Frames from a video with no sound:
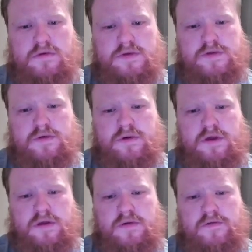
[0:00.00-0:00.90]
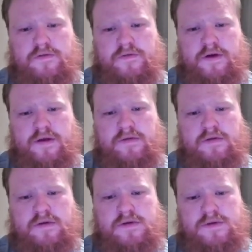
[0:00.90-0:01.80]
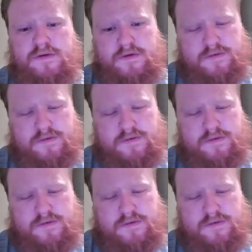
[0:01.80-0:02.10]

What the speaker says: go ahead and fight this.